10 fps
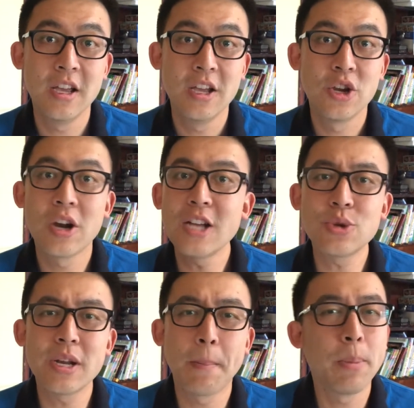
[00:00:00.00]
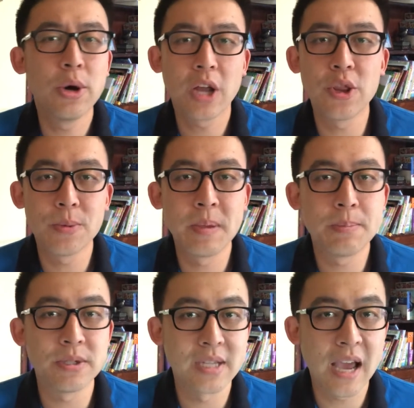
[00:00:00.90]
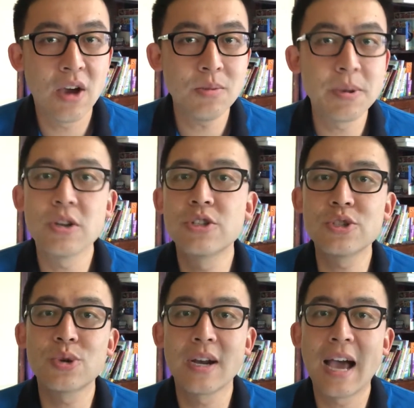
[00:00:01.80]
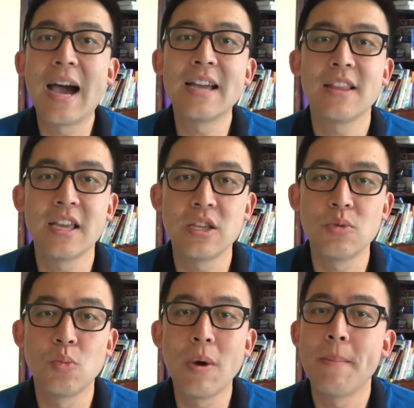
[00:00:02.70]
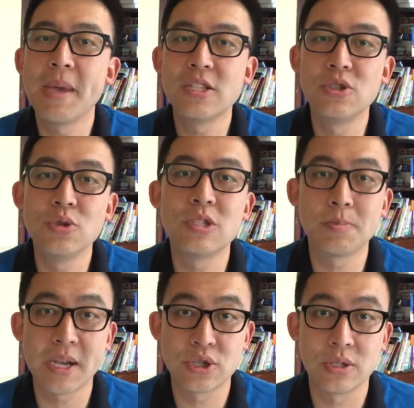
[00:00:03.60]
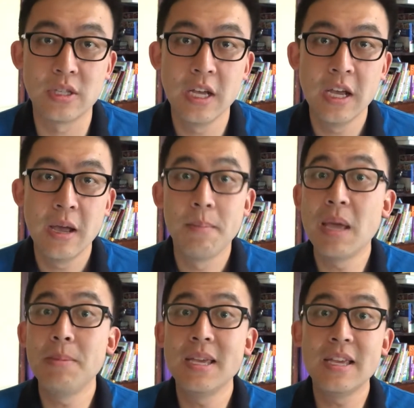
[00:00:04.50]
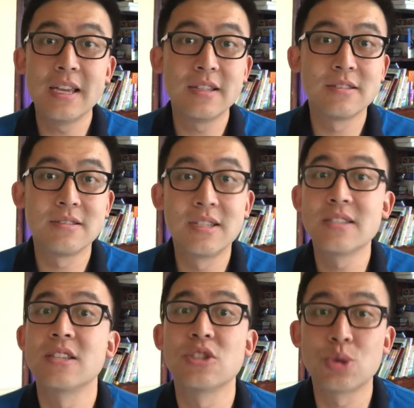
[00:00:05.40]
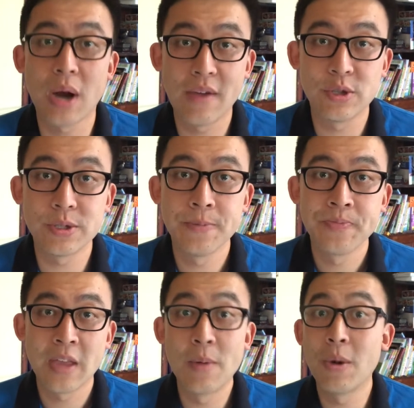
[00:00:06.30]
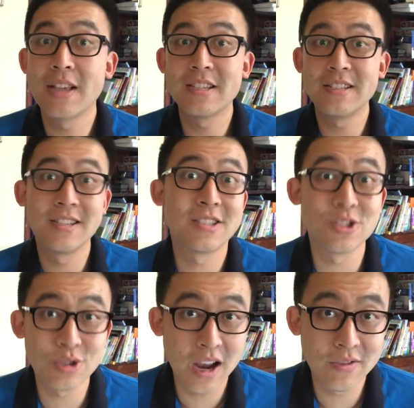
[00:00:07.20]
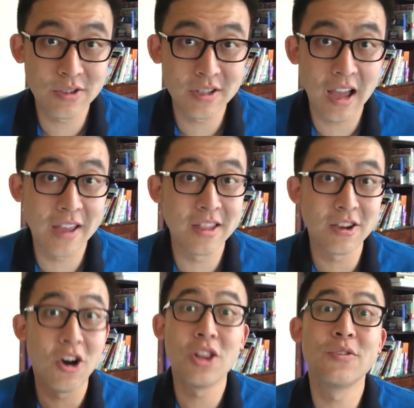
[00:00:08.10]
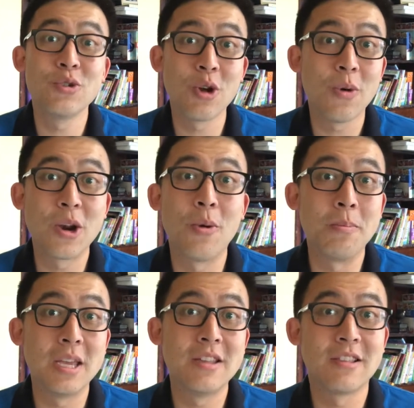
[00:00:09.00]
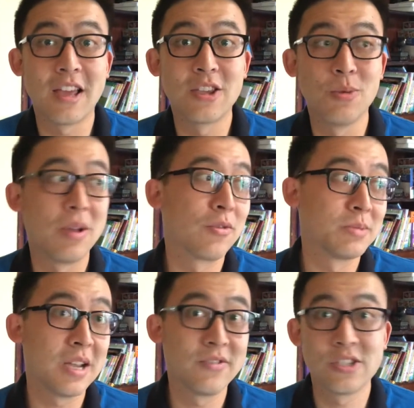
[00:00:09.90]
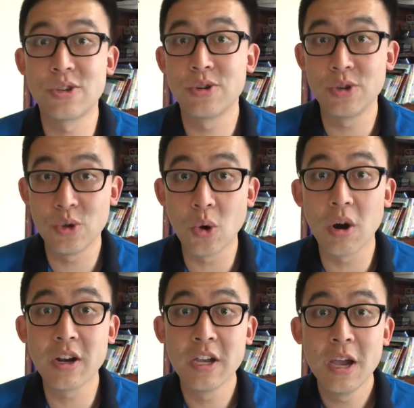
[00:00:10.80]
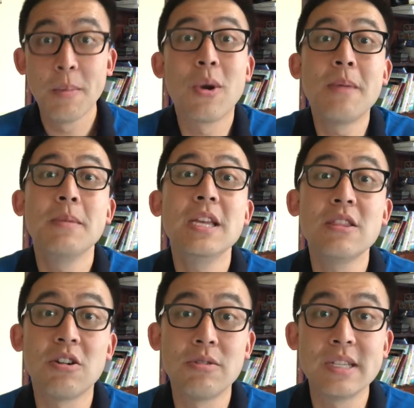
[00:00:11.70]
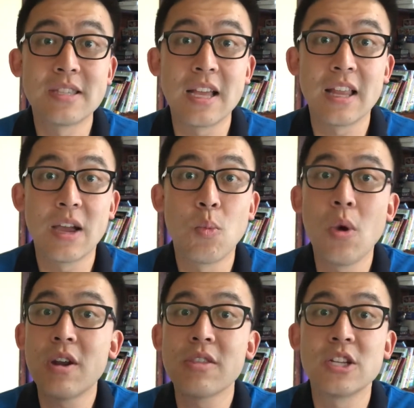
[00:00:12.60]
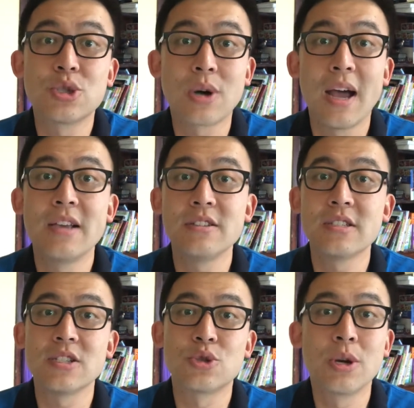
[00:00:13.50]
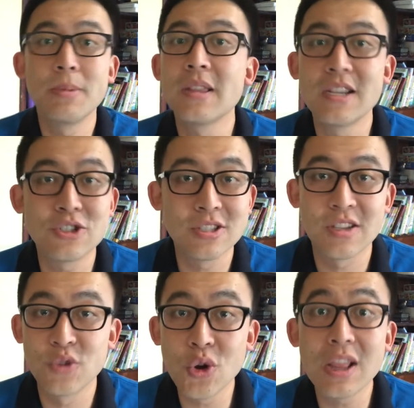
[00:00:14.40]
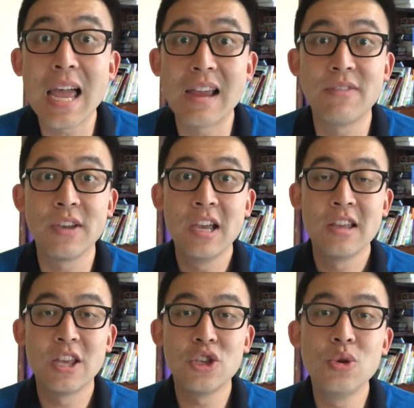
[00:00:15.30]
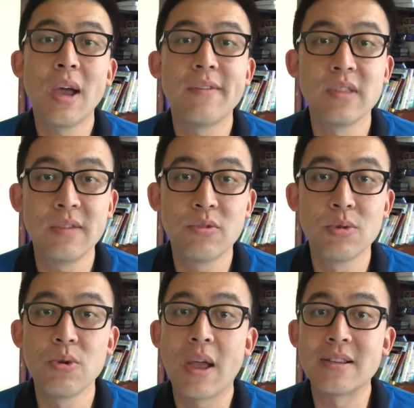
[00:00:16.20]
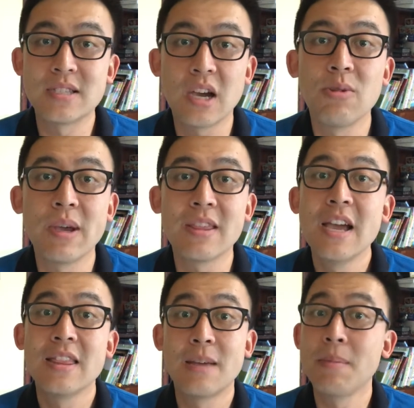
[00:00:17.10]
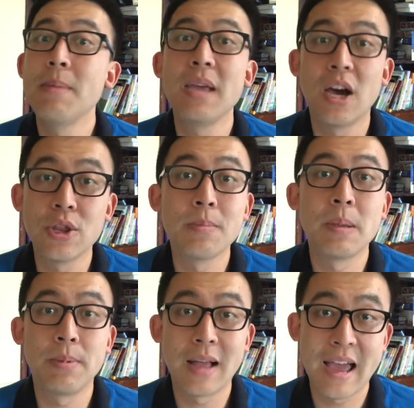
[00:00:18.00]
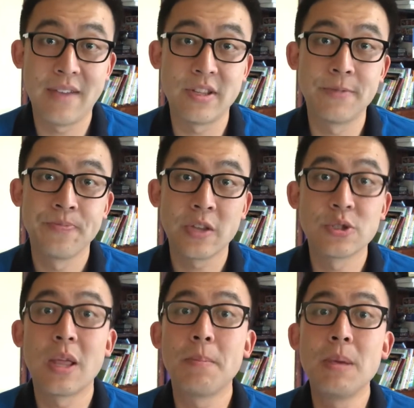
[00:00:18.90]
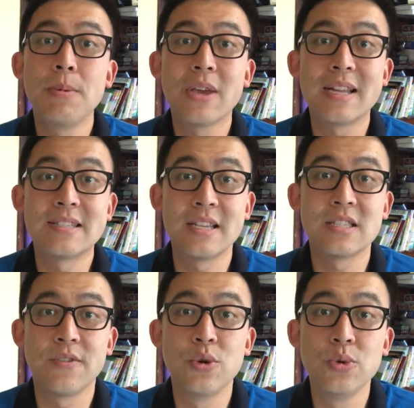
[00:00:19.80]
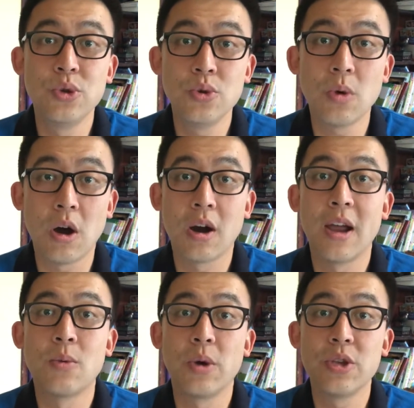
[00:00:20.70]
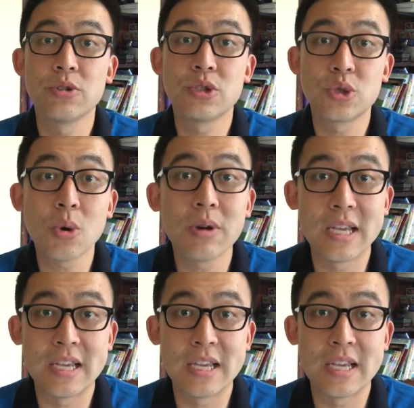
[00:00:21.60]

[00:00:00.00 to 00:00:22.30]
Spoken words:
You're not trying to put other people down, but you're just trying to highlight what makes you special. Maybe it's distance traveled. And when I say distance traveled, I think all of you know I don't mean like you went from San Francisco to New York. But what I mean though is that like what are the trials and tribulations of your life that you have lived through and dealt with that maybe other people haven't? So that people get a sense of who you are and what your story